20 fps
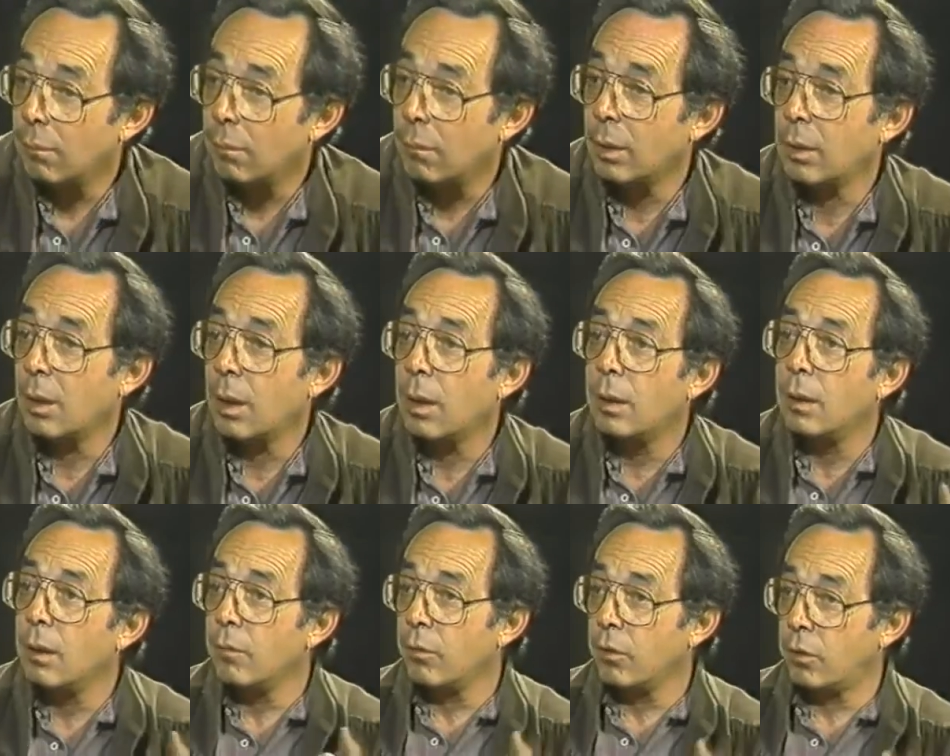What
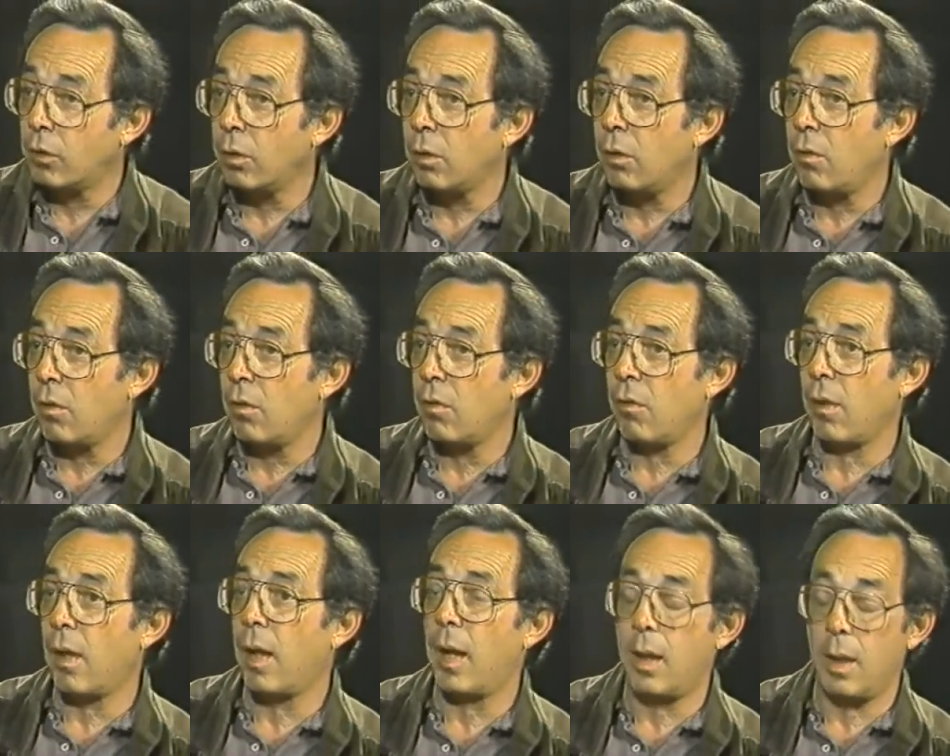kind of a choice
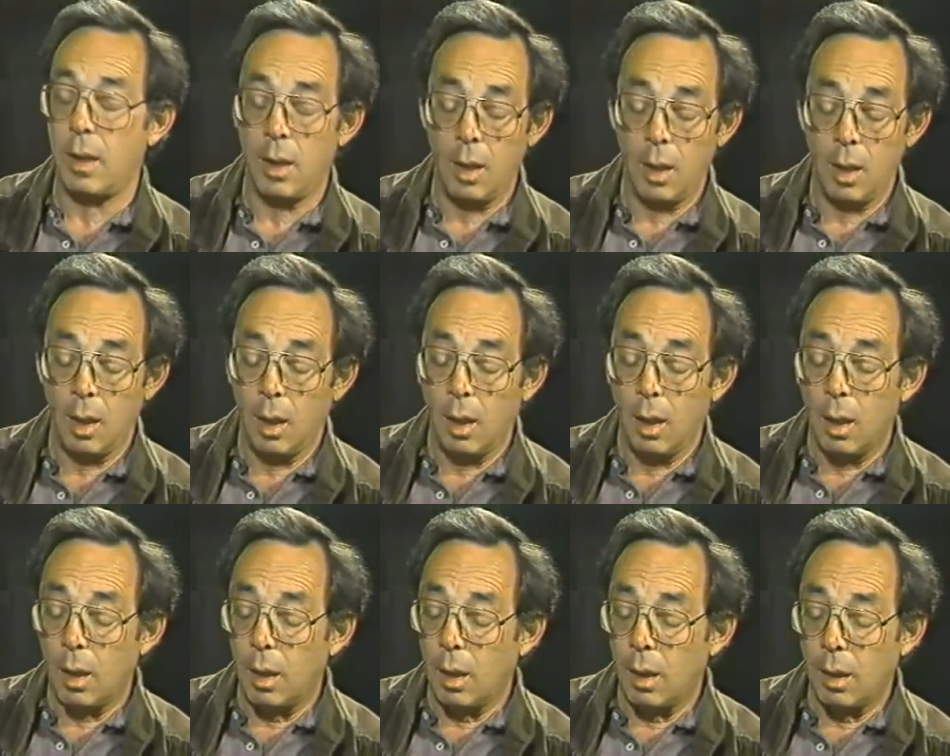is that?
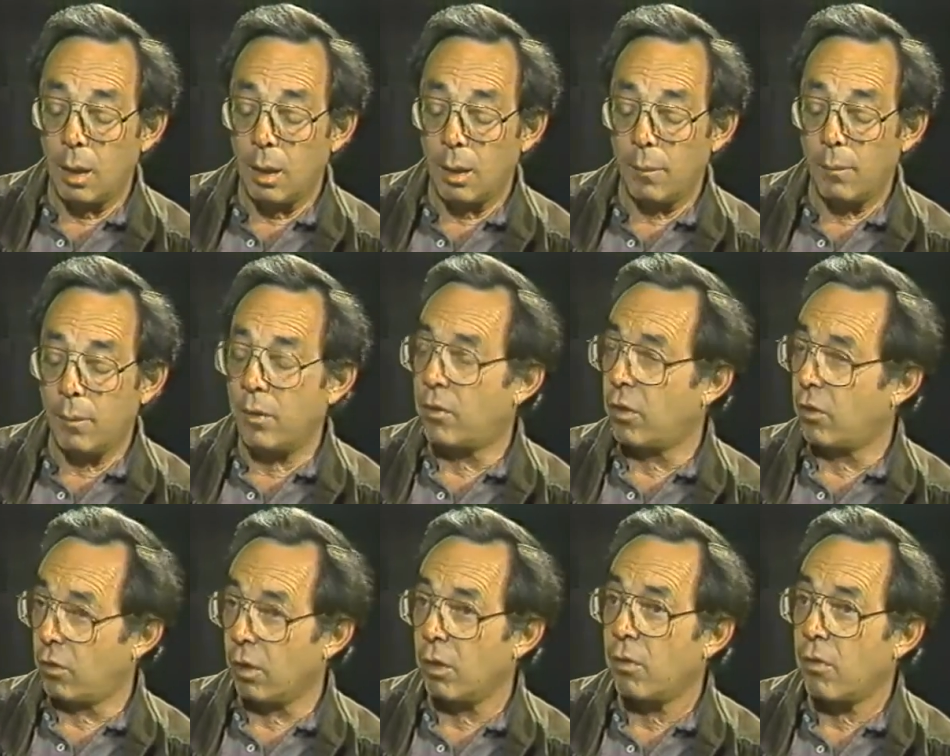Uh,
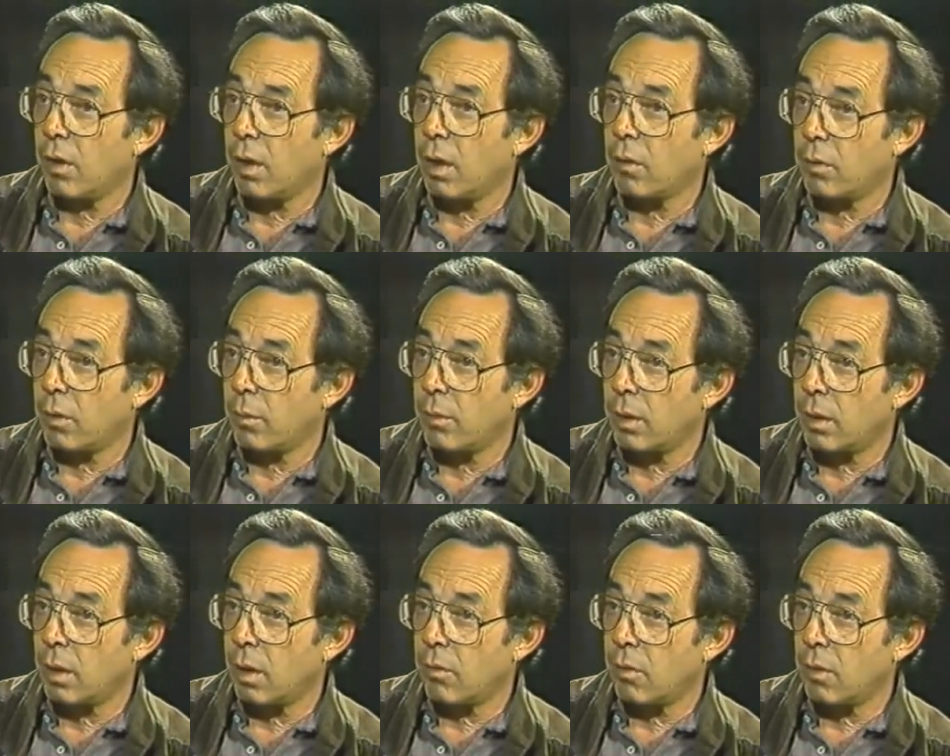it's a choice the
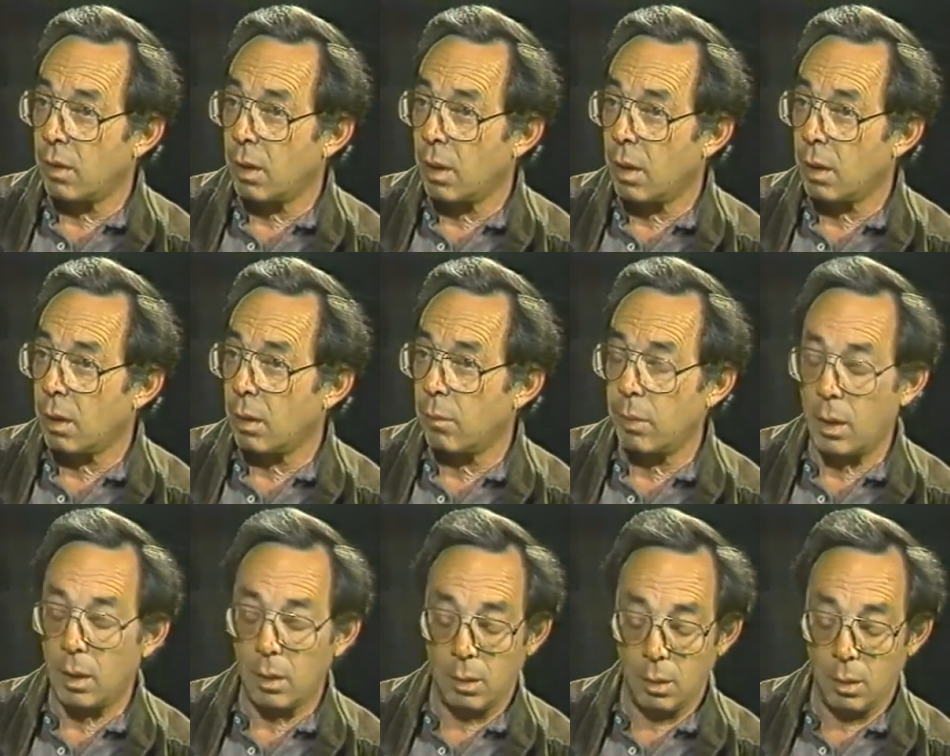government doesn't talk
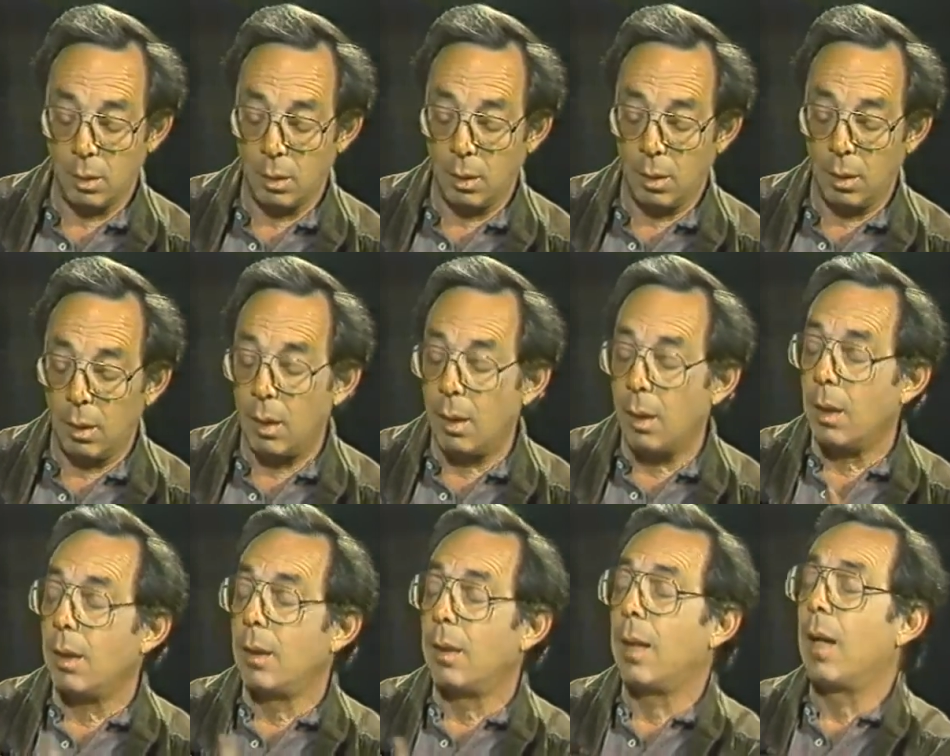about.
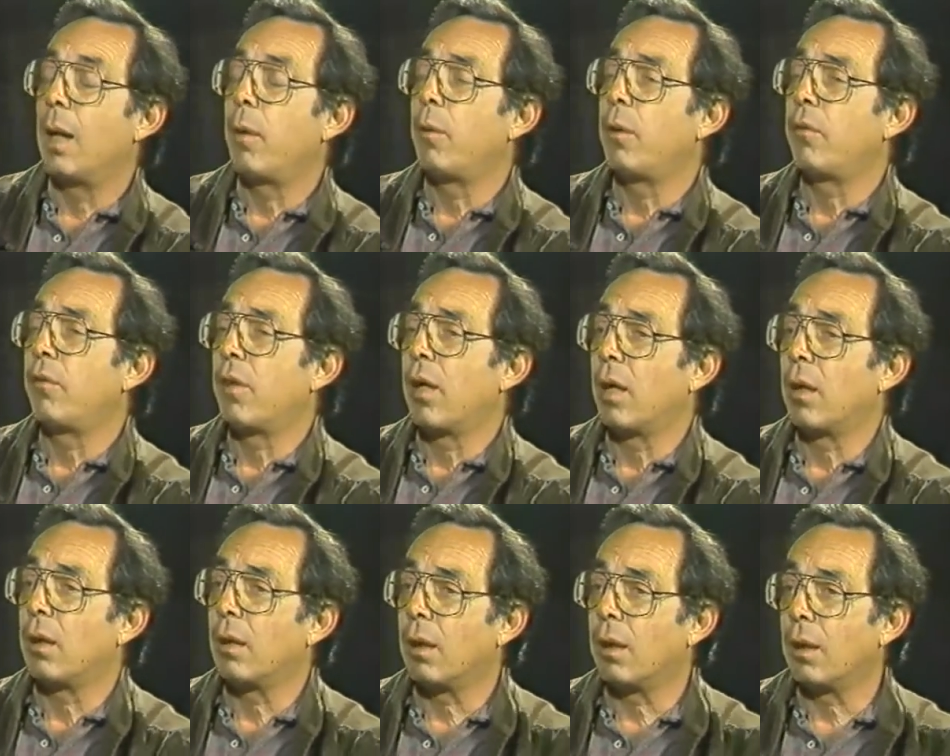Now we've
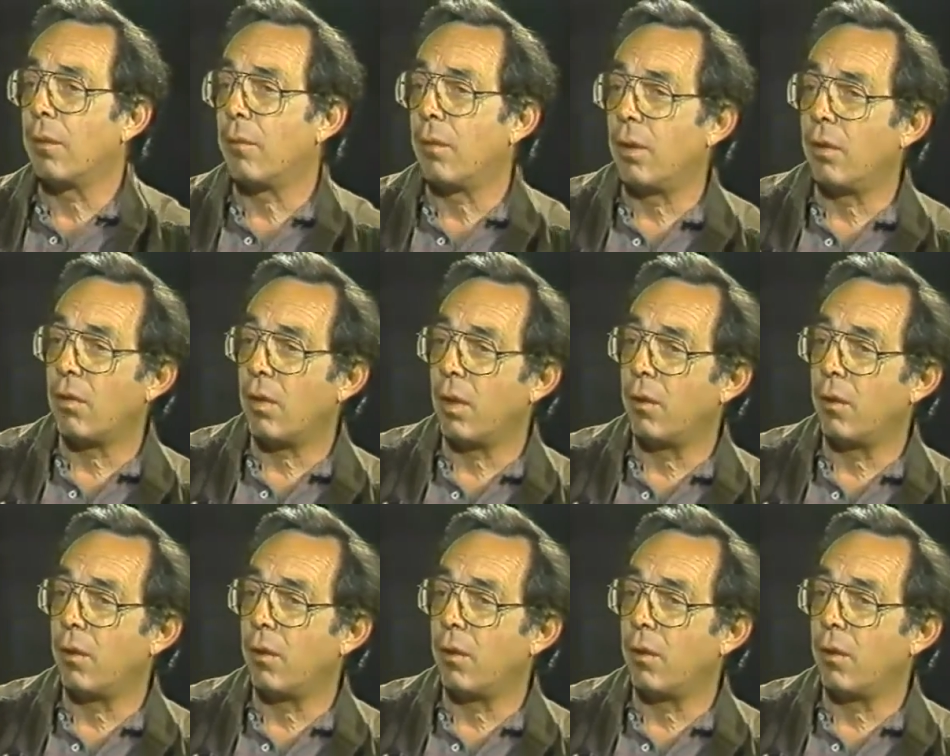got all of these